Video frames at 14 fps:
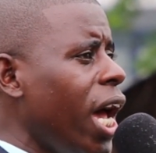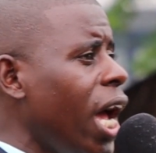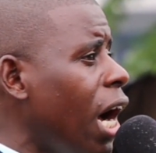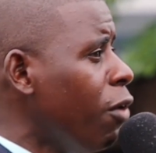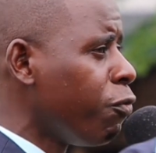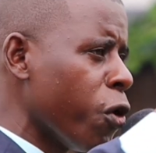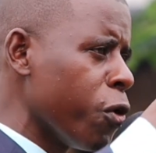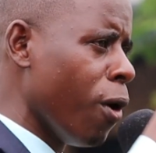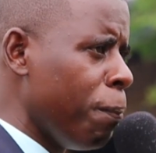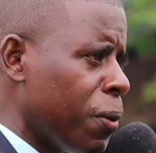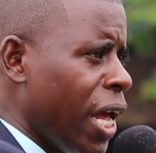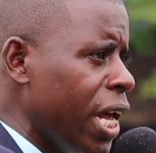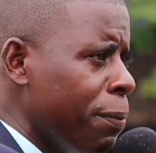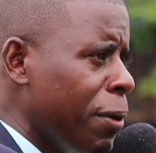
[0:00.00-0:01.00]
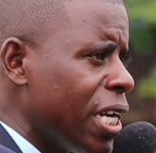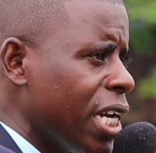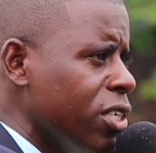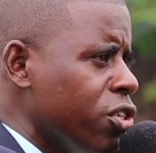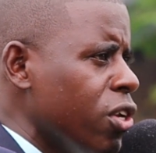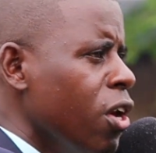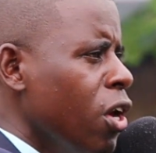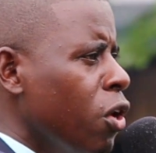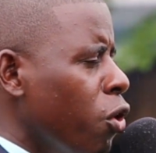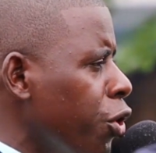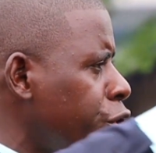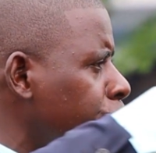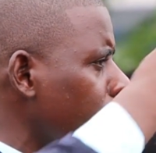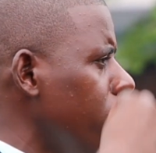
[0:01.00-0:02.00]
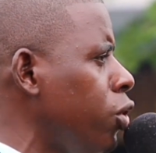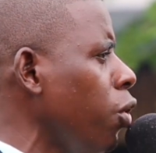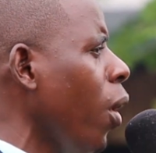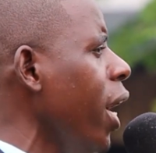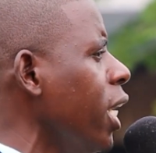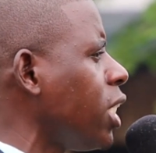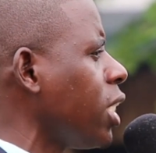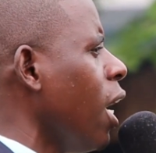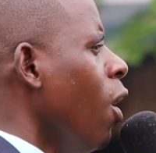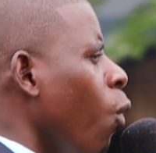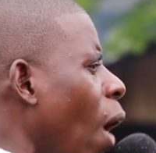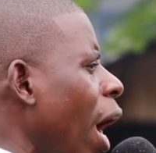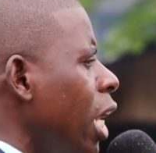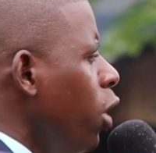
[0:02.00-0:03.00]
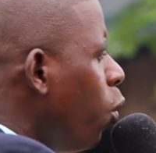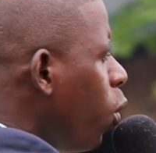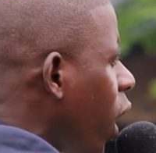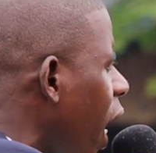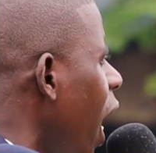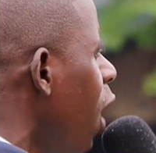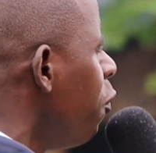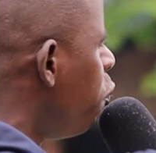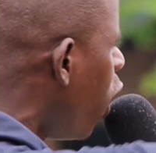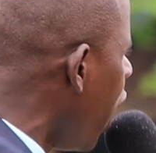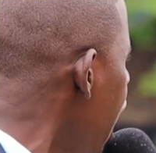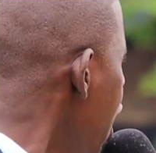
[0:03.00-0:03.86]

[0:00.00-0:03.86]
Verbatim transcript: care for your parents. You should do it while you care for